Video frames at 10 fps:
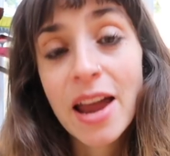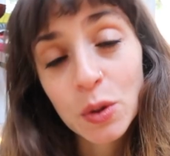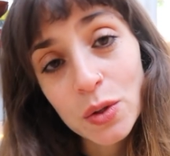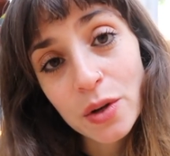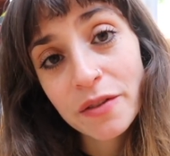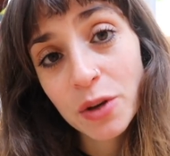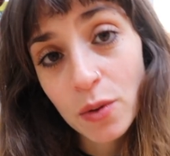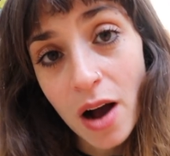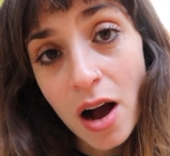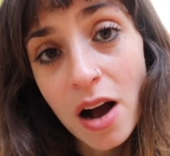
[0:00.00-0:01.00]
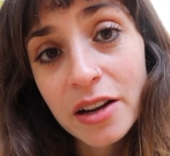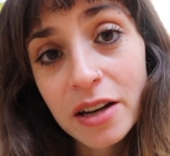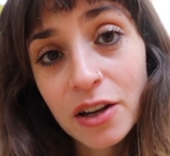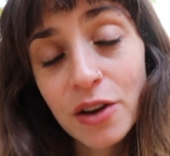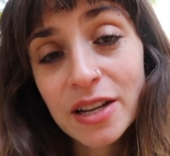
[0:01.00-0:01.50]
And also, if you are
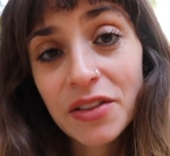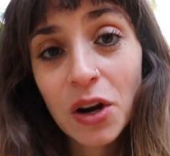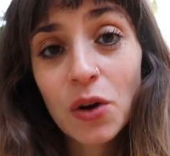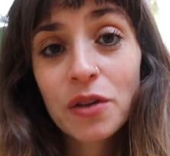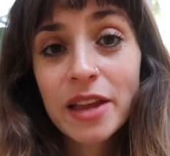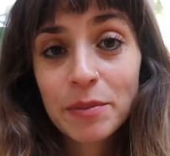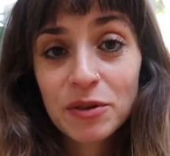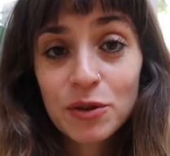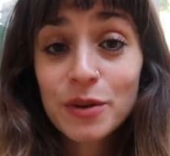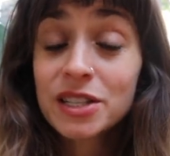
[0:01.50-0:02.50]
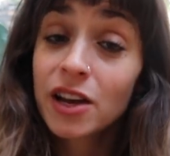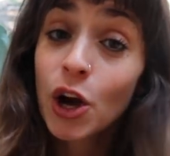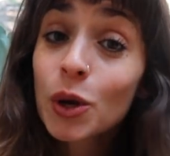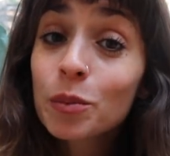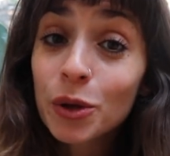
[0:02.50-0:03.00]
going to go down the cloth nappy route, which I
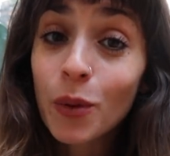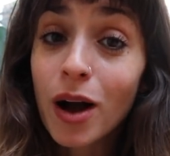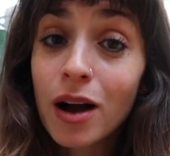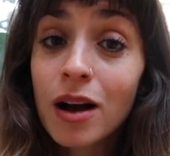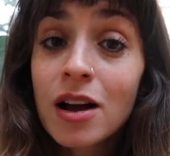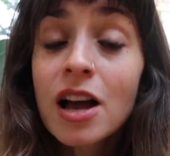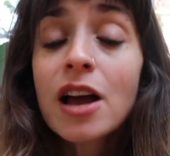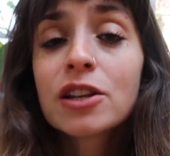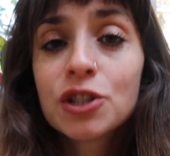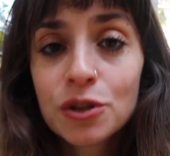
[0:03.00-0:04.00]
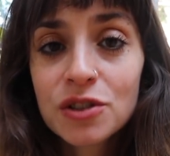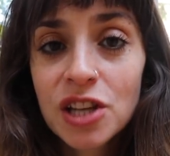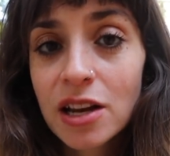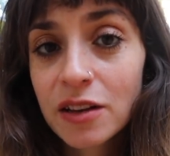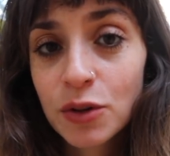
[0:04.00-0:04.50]
hope you are, do
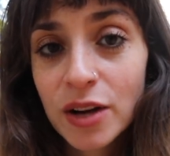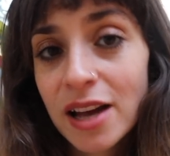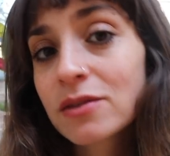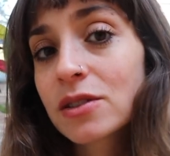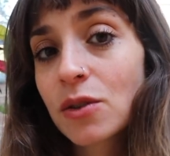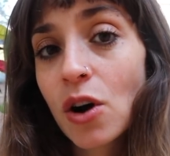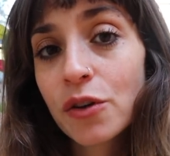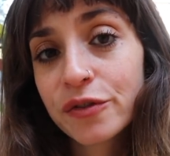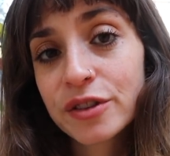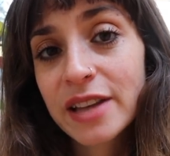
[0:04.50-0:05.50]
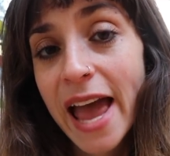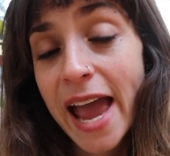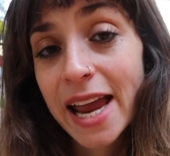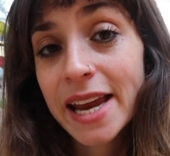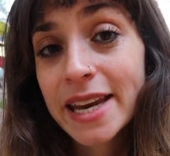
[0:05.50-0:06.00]
check if your council offers
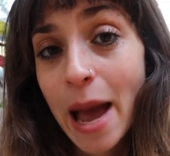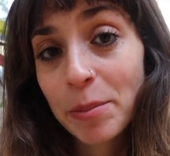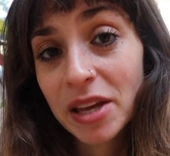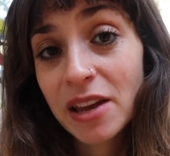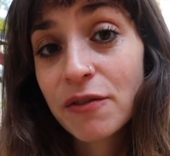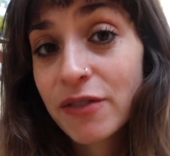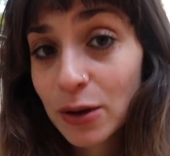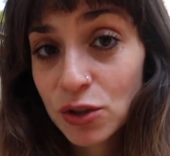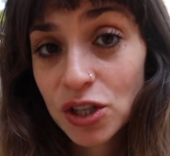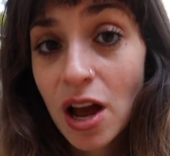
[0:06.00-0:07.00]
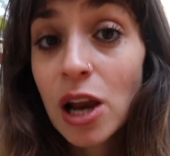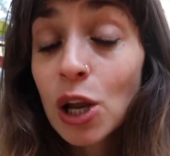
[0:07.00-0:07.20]
a nappy voucher.